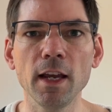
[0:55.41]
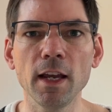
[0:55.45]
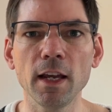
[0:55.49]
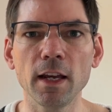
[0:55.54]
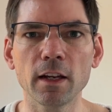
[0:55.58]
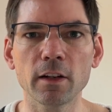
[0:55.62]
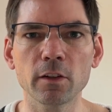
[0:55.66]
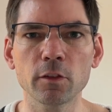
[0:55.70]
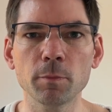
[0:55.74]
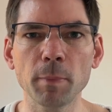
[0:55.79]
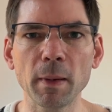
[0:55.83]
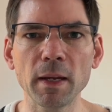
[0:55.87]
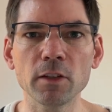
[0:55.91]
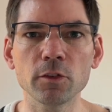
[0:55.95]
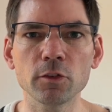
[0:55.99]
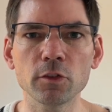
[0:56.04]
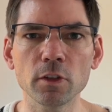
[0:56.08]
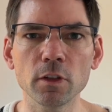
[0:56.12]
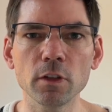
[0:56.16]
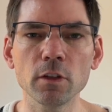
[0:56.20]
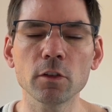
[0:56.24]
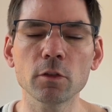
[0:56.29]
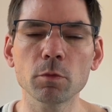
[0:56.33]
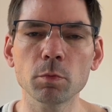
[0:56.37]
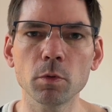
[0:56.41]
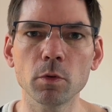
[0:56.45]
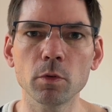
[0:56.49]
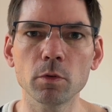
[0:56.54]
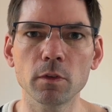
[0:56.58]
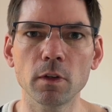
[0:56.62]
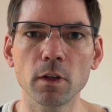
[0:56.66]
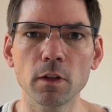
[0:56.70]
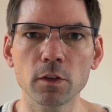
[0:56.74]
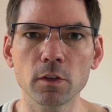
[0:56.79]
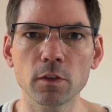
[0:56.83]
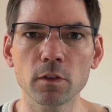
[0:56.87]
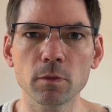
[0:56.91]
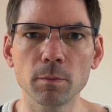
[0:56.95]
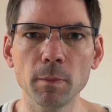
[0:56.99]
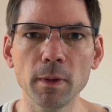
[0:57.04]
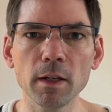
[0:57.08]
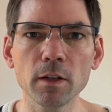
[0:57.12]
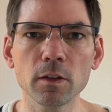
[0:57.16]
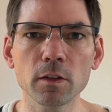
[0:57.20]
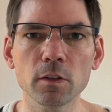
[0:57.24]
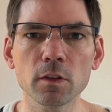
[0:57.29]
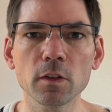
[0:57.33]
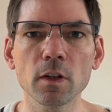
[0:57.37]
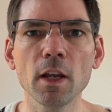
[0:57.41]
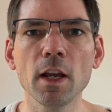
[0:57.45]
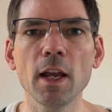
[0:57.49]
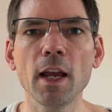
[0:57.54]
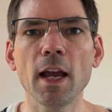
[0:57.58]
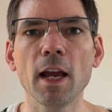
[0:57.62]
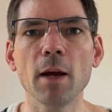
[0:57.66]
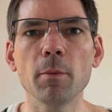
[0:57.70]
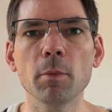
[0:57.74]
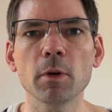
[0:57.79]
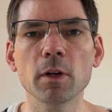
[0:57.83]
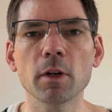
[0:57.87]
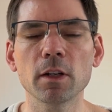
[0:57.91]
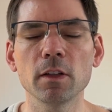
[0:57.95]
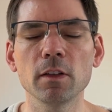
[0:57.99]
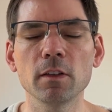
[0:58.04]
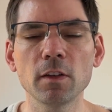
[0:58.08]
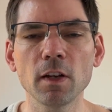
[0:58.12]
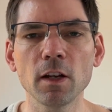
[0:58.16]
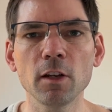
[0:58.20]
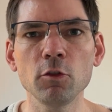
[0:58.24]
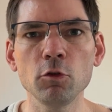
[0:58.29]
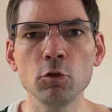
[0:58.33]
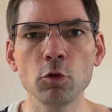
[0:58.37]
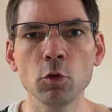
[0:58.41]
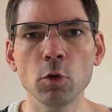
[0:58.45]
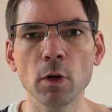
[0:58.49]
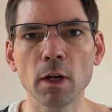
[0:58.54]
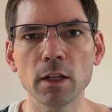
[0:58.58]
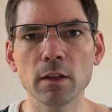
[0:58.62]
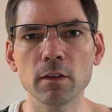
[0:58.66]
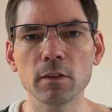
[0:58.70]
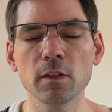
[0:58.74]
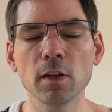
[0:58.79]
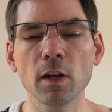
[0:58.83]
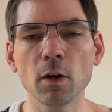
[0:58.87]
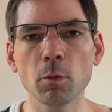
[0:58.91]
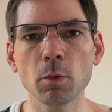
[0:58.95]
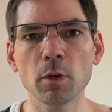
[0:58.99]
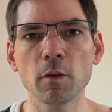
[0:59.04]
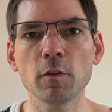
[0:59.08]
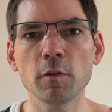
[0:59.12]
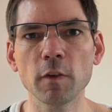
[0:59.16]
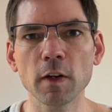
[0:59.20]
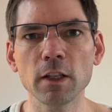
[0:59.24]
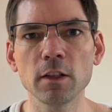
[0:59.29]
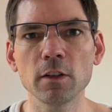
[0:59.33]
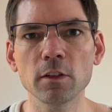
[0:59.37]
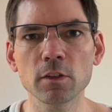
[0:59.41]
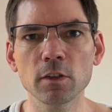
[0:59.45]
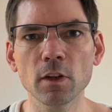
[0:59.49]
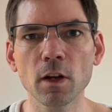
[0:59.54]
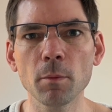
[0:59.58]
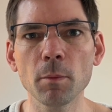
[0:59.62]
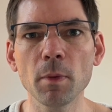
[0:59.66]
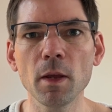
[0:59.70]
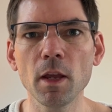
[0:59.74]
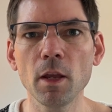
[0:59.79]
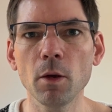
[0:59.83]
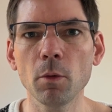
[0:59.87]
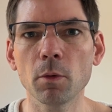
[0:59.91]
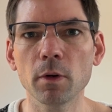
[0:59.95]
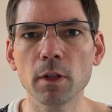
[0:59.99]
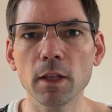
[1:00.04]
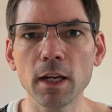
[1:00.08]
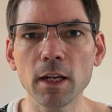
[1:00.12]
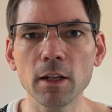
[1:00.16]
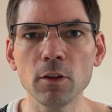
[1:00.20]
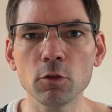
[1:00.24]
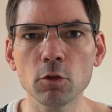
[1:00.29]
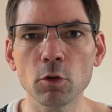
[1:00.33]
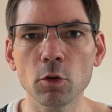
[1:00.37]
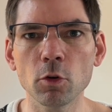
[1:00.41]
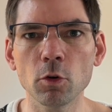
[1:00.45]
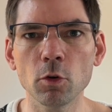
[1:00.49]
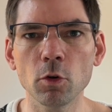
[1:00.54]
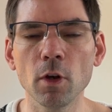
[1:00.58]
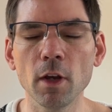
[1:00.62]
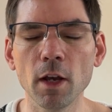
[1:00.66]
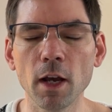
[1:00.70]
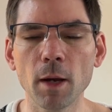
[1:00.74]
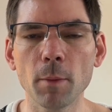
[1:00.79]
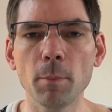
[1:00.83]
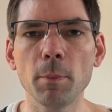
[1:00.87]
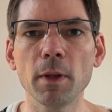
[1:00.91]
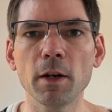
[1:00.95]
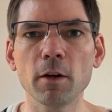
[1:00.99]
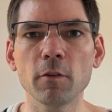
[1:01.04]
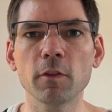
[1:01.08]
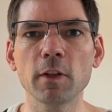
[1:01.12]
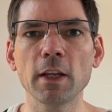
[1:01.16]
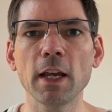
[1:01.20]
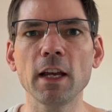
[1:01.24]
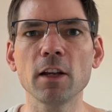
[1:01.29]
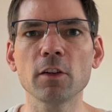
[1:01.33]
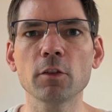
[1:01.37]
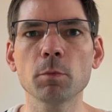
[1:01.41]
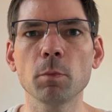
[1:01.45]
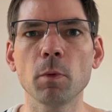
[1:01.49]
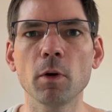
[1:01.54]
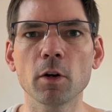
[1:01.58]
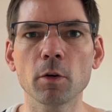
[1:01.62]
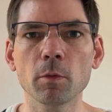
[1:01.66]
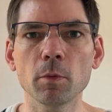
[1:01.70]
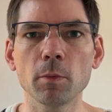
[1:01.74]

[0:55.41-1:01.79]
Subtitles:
Expansions we'll dismiss and we'll continue until we find some. We'll then do a bit of guesswork.